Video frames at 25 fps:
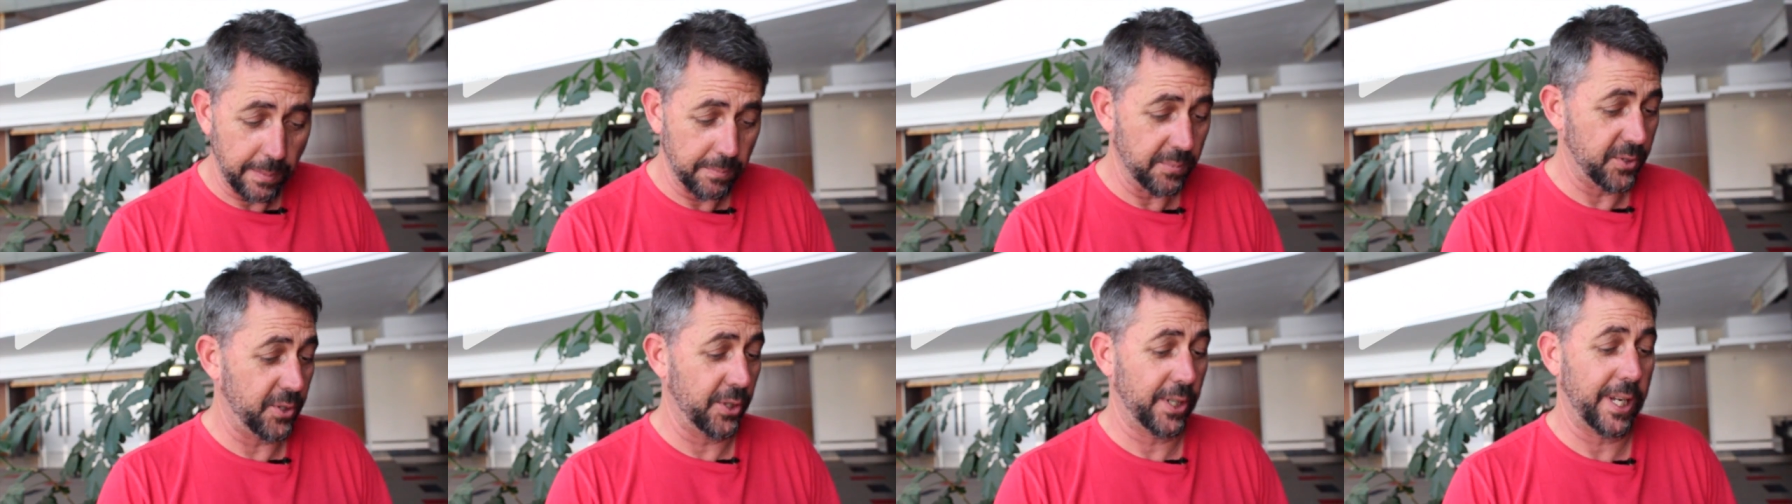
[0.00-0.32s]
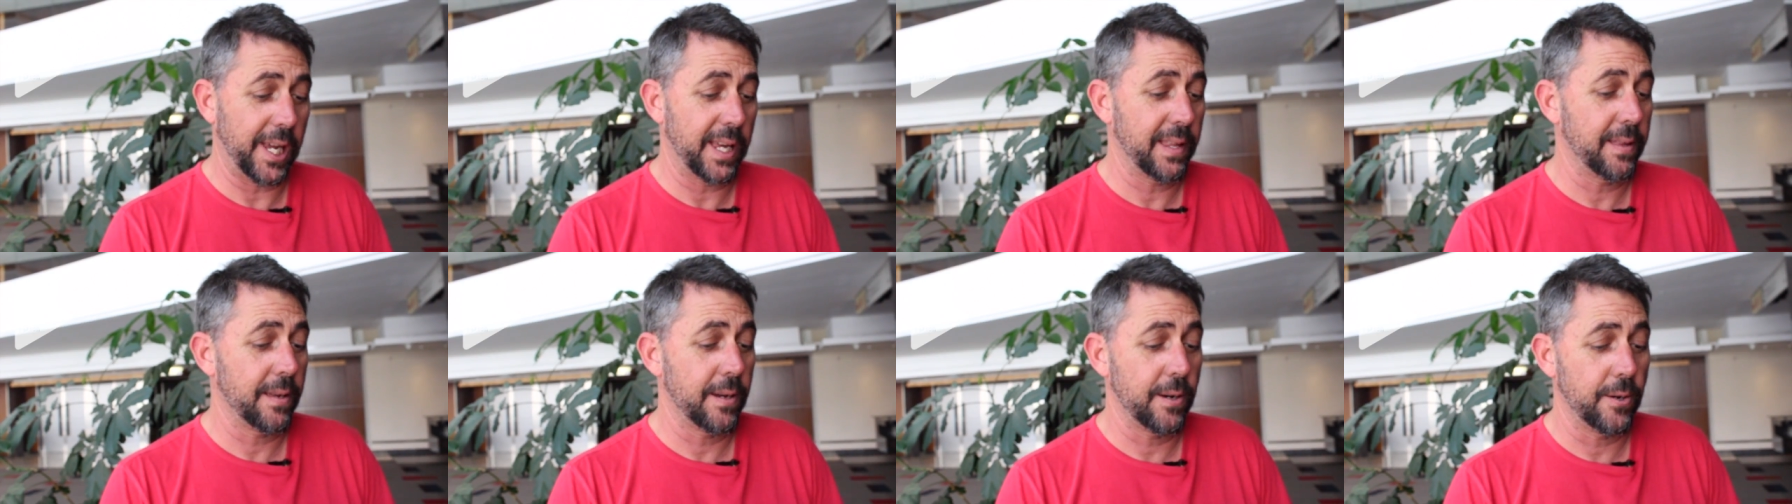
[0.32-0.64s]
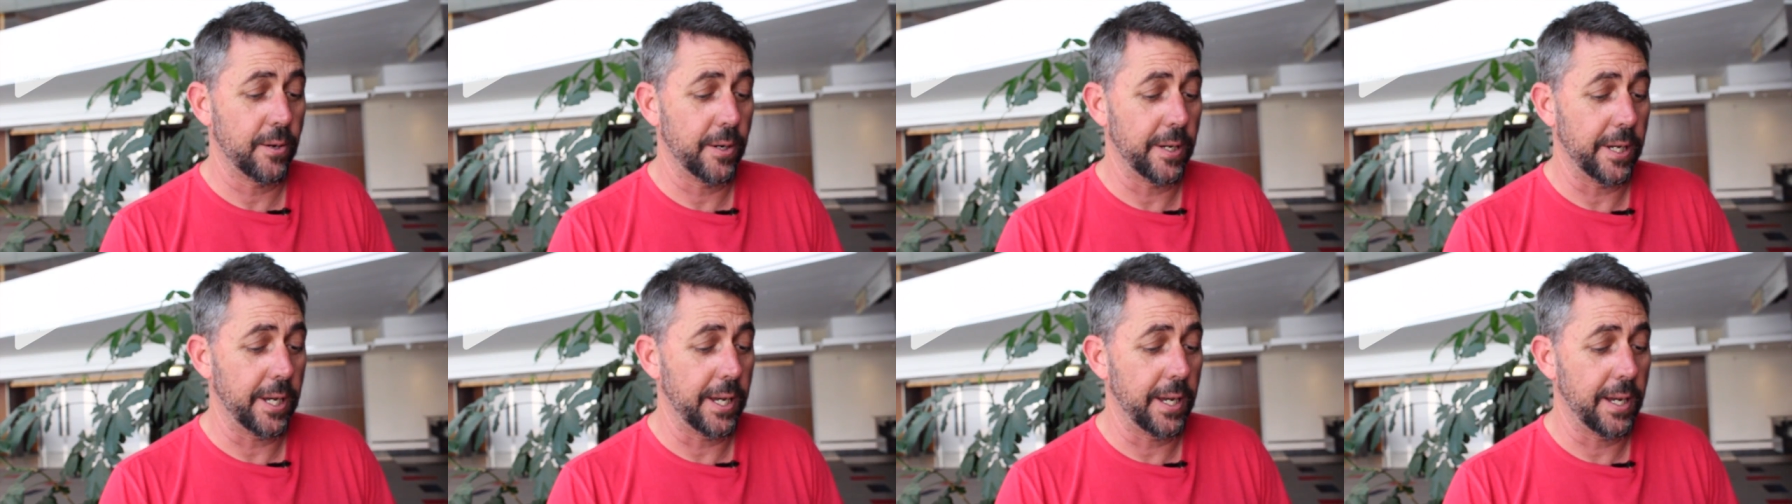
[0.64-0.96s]
come
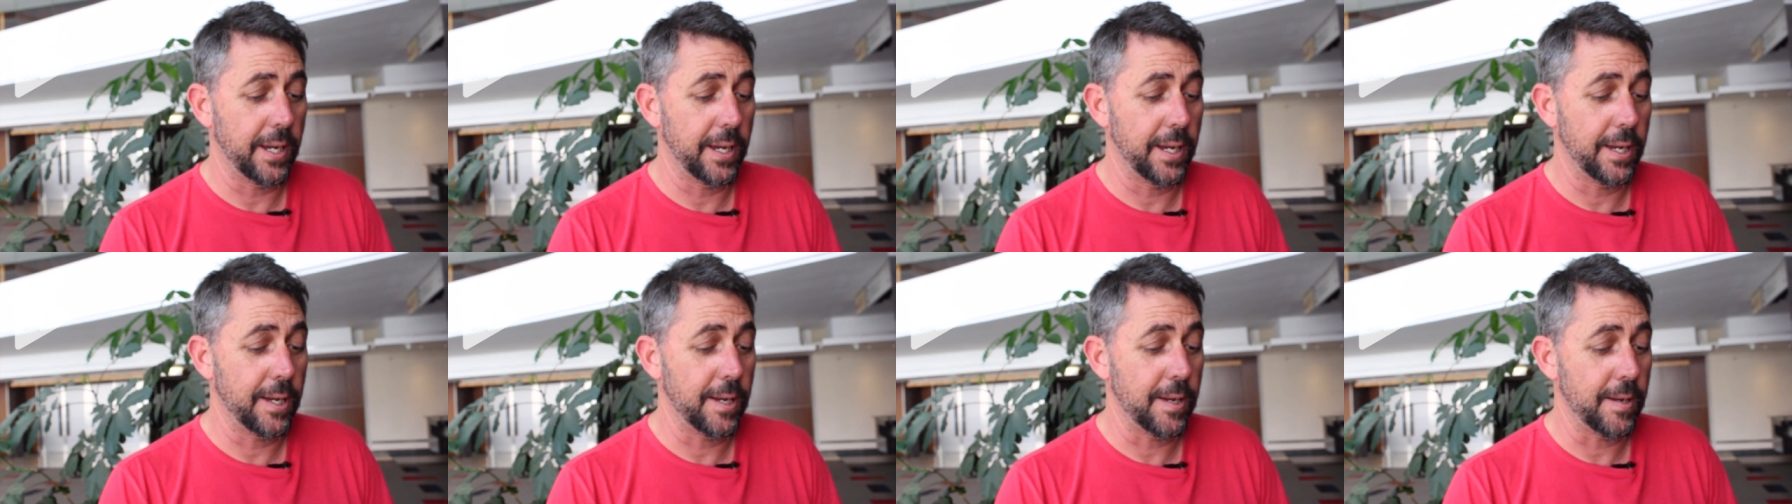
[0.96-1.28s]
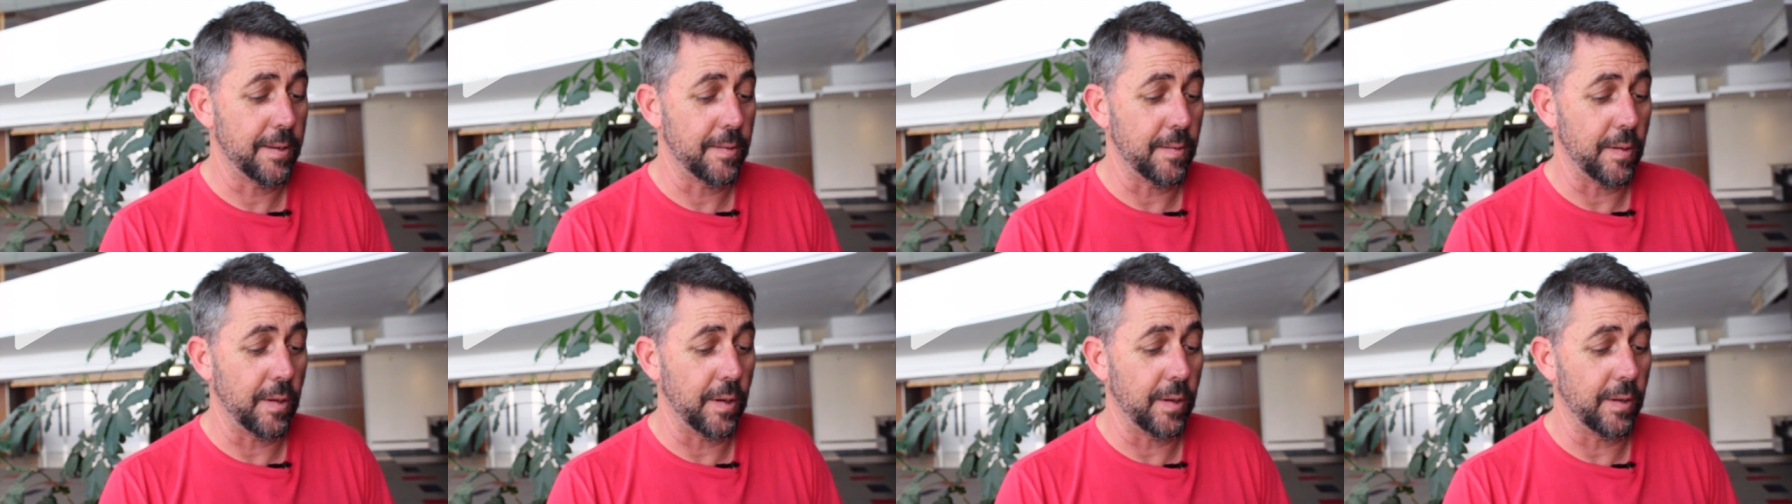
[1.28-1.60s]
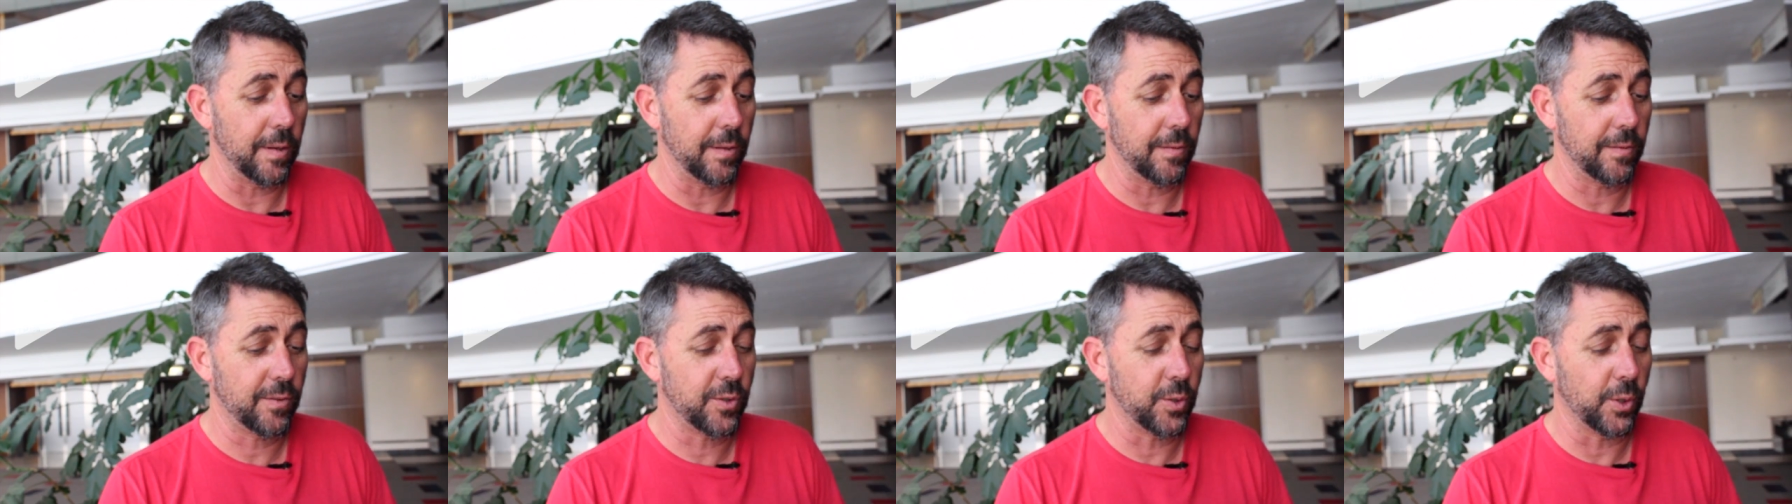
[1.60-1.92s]
together
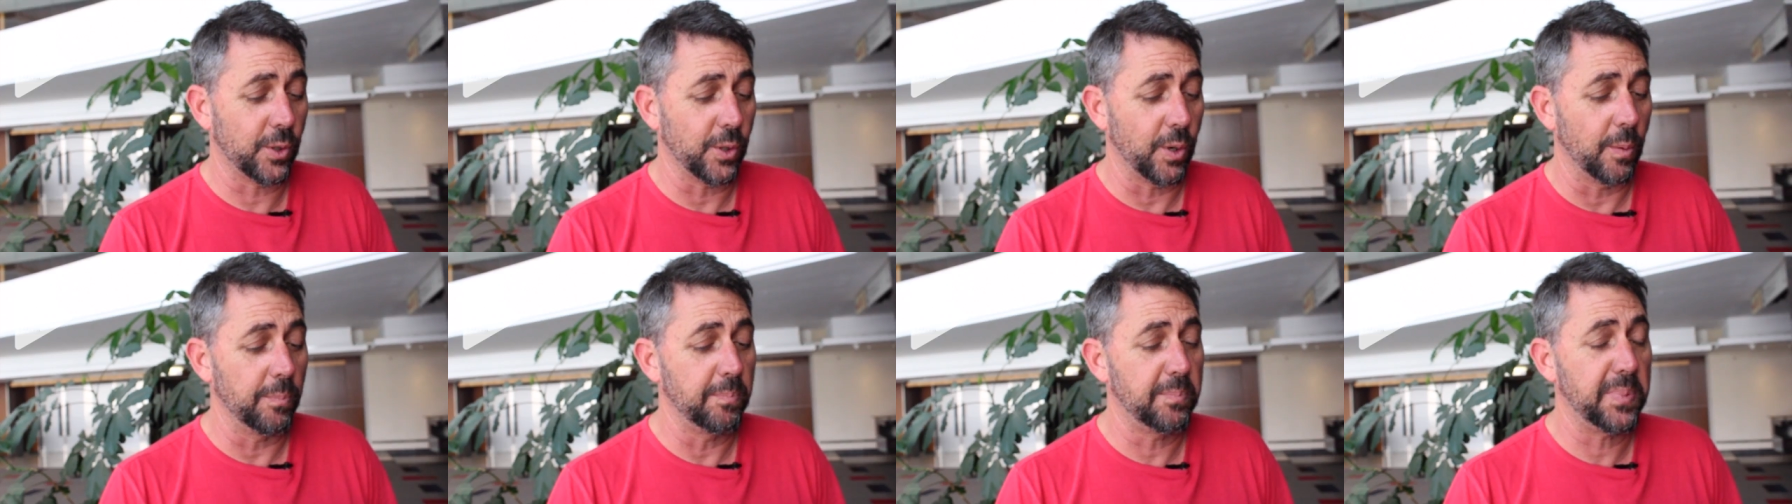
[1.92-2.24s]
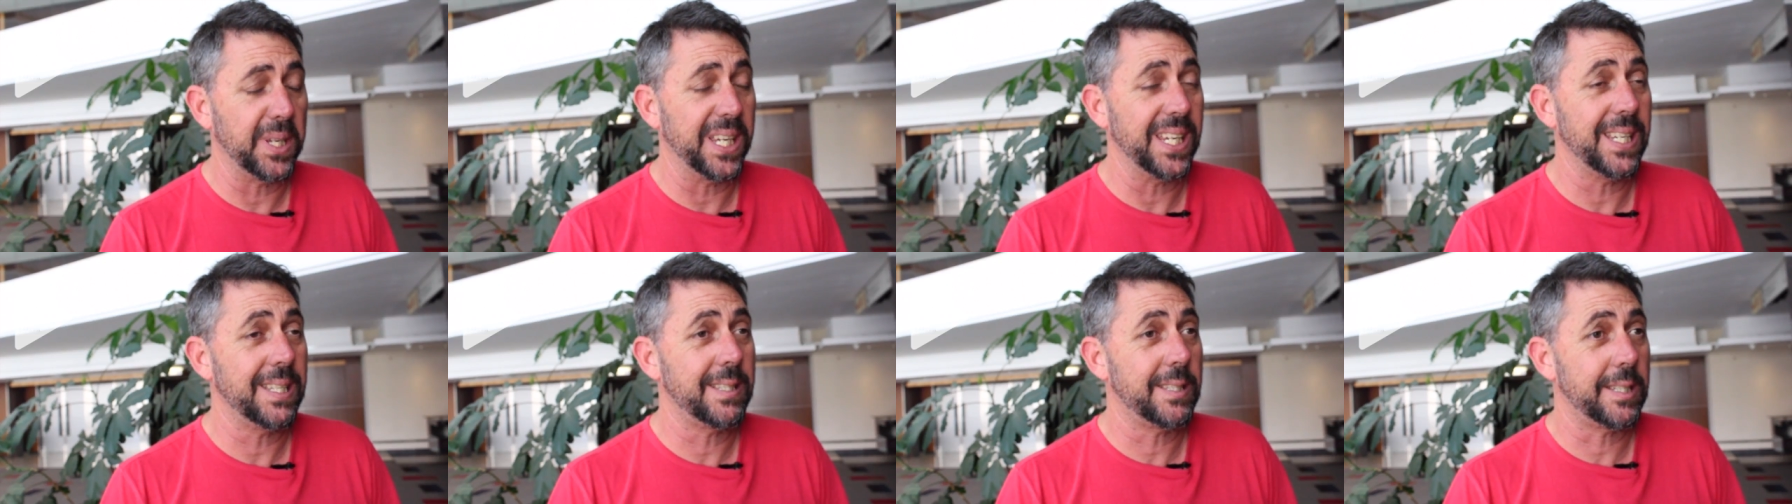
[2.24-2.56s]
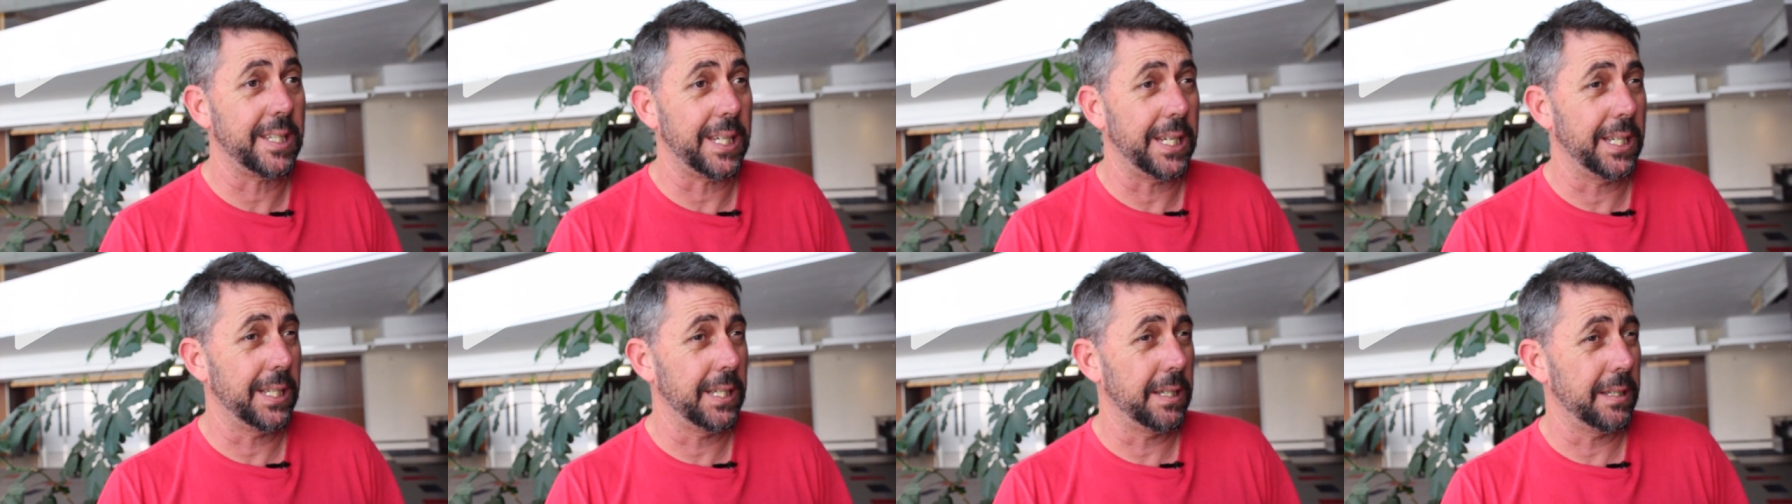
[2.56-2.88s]
uh, to
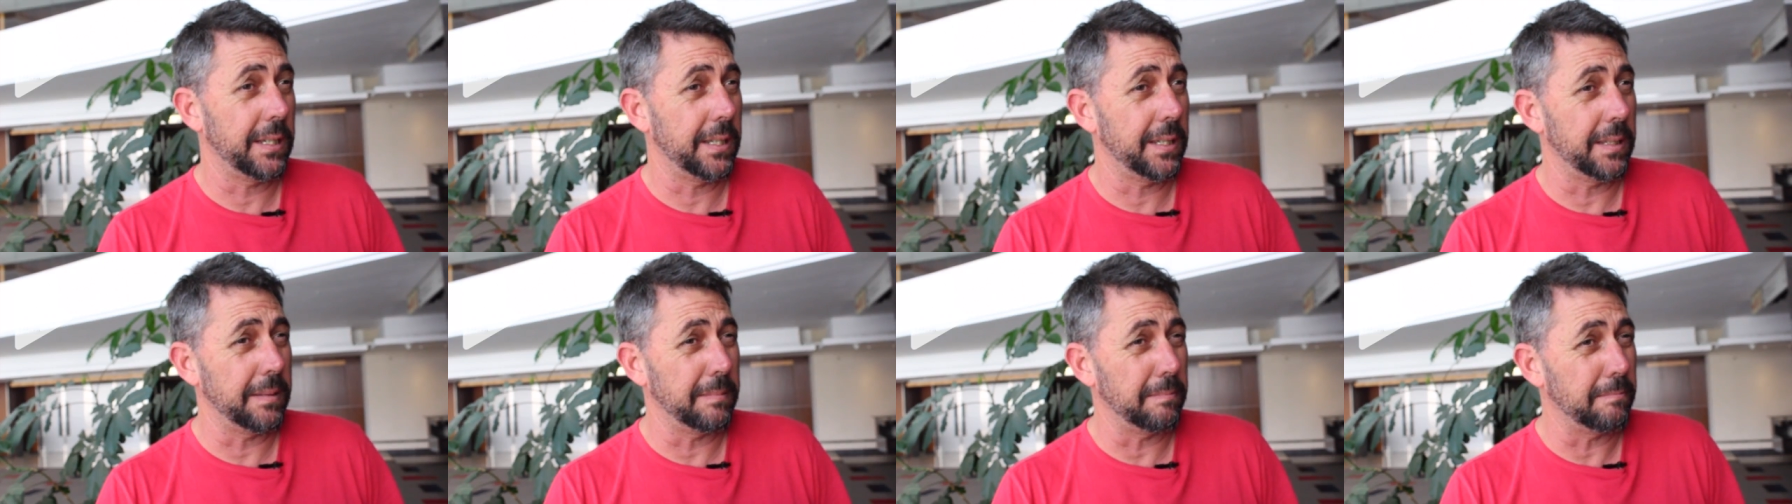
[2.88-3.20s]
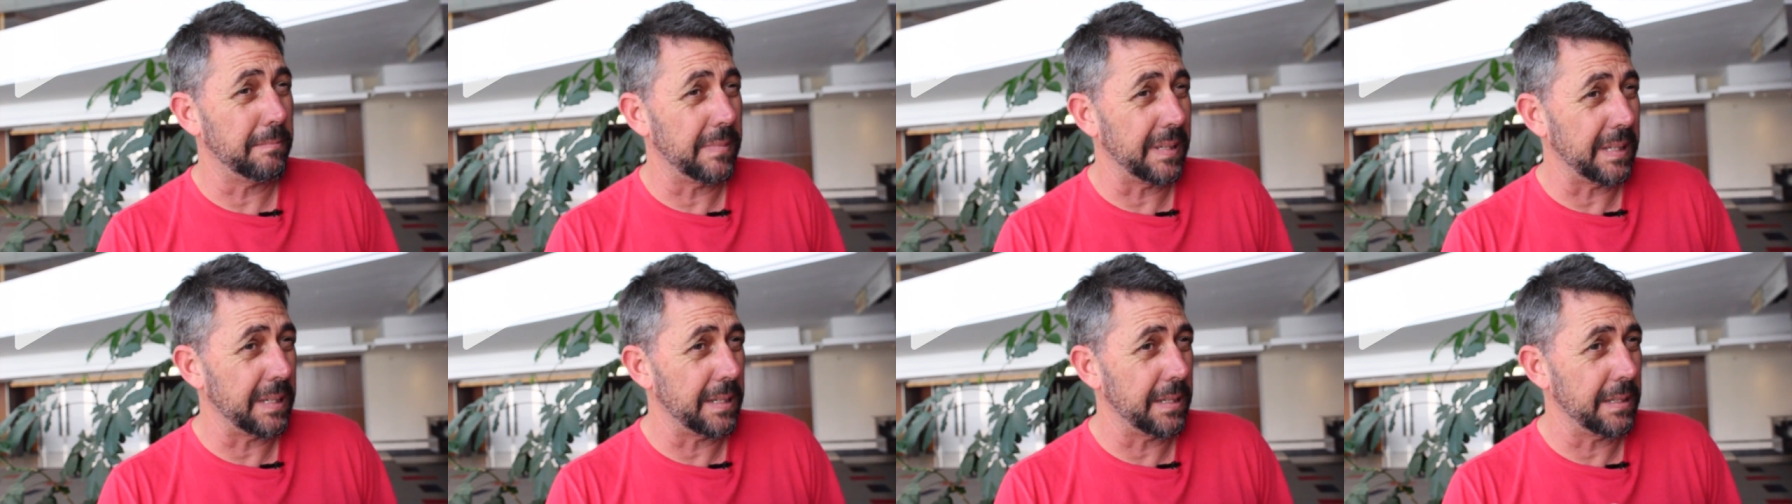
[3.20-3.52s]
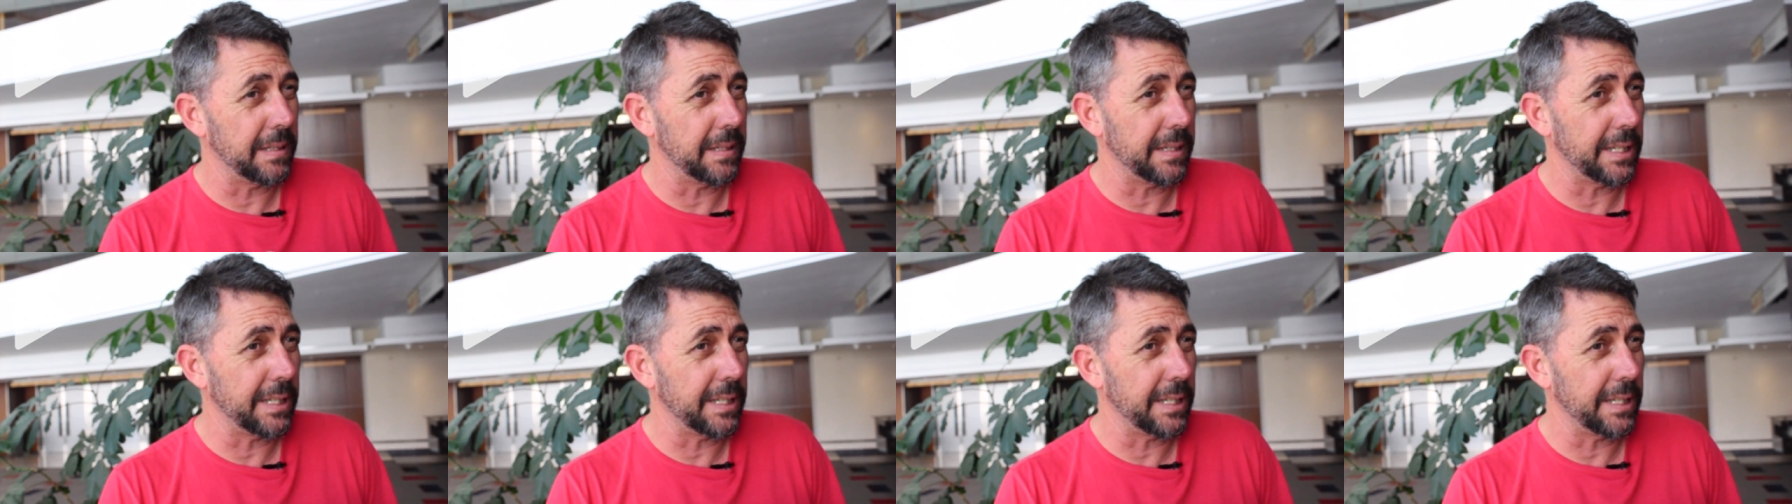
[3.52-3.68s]
compete in an uh,